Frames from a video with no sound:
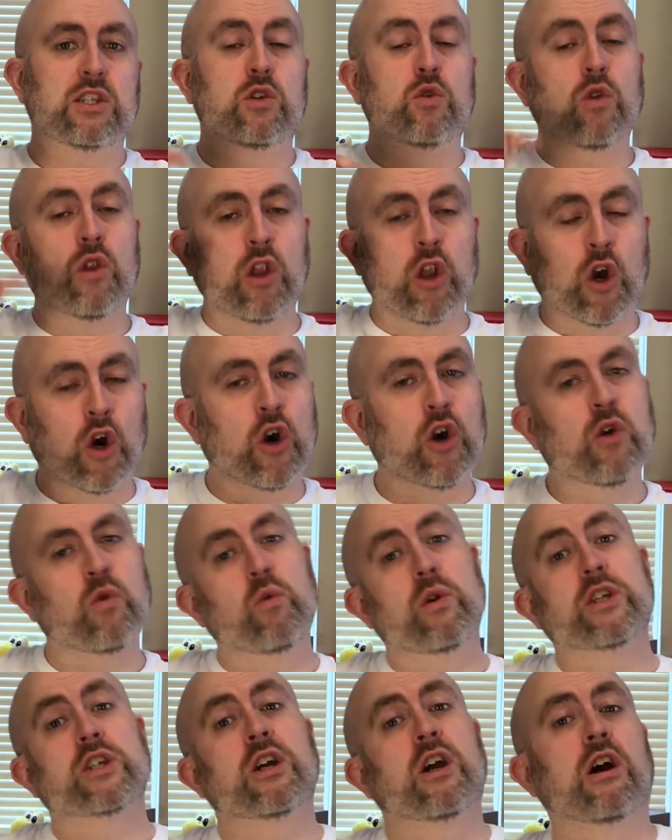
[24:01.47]
you learn
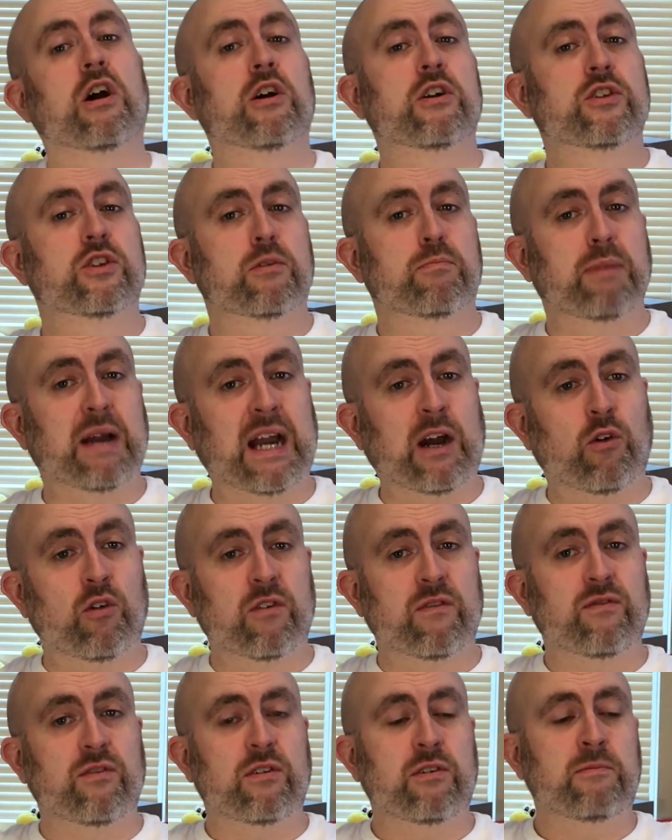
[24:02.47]
which cards are
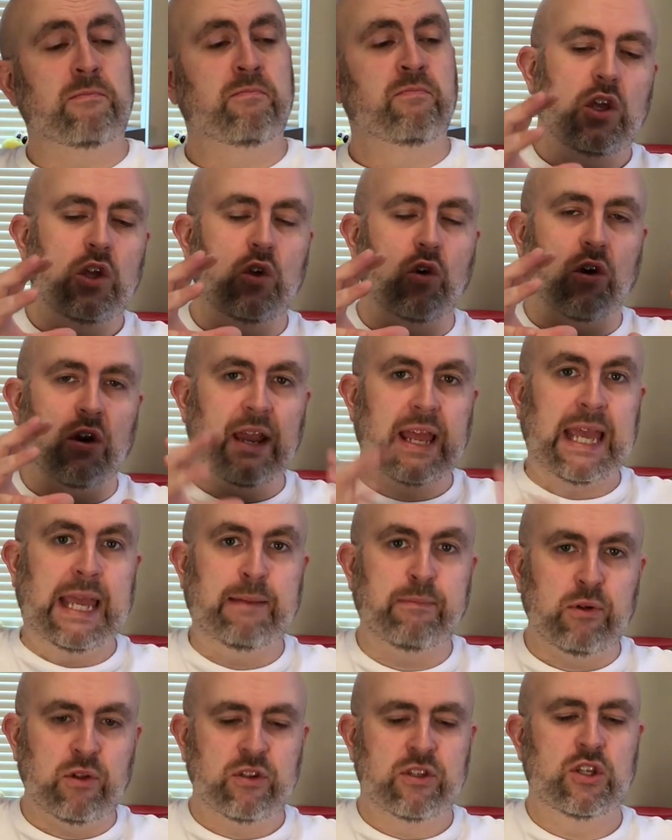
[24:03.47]
powerful. You are
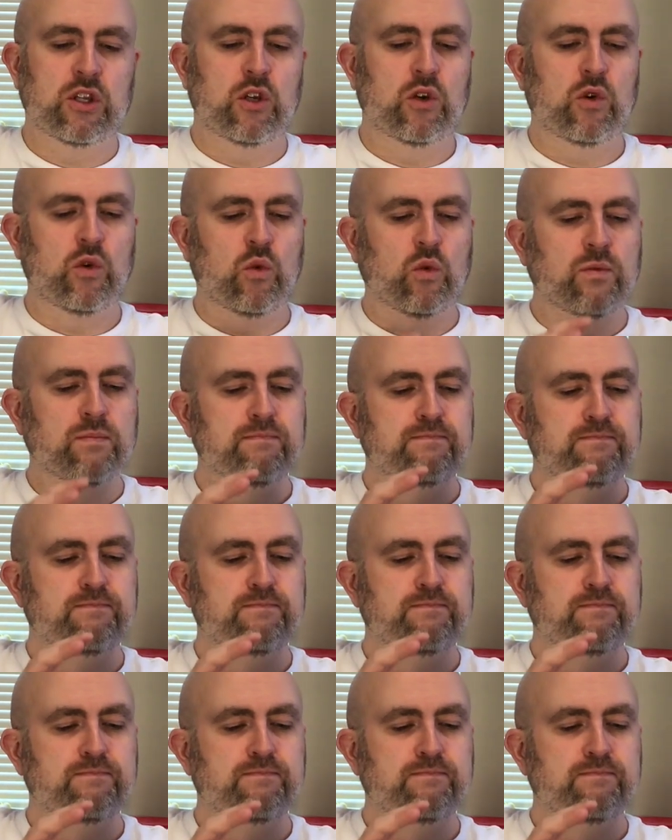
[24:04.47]
able to